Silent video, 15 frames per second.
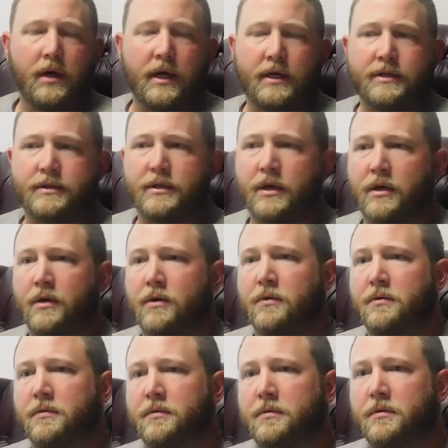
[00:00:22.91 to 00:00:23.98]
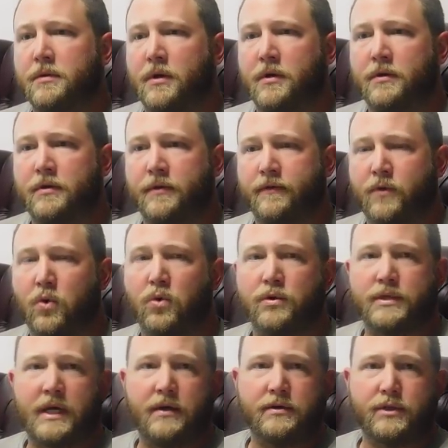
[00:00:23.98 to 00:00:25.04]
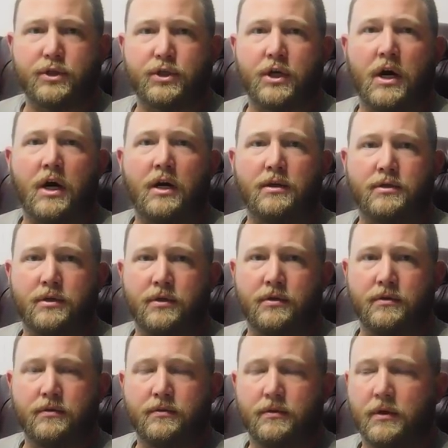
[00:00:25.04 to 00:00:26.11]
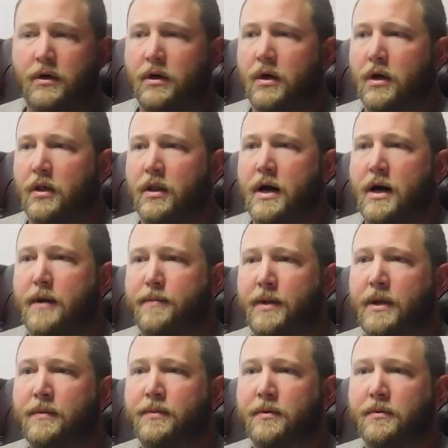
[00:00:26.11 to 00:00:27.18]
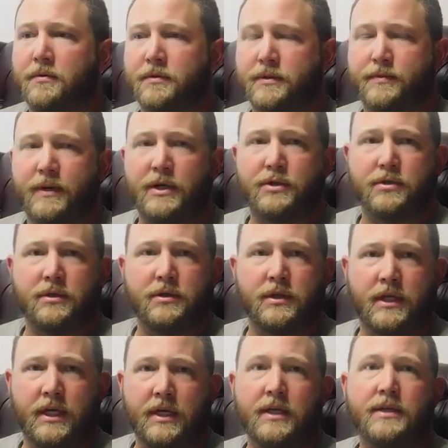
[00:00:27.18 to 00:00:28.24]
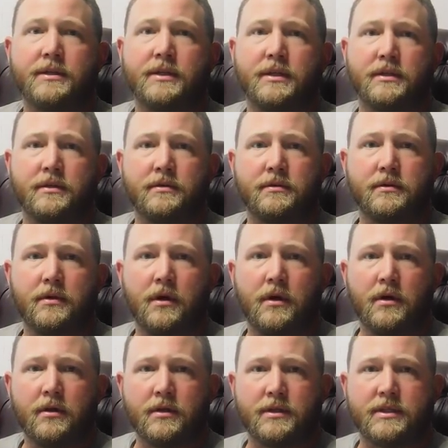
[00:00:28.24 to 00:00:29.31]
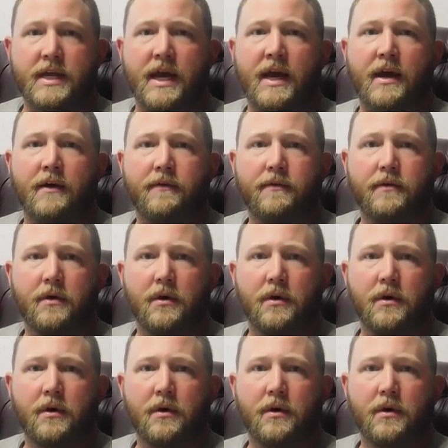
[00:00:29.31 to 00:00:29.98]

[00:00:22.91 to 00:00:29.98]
And so, you know, of course, that was a shock to a lot of people, especially the kids and the staff.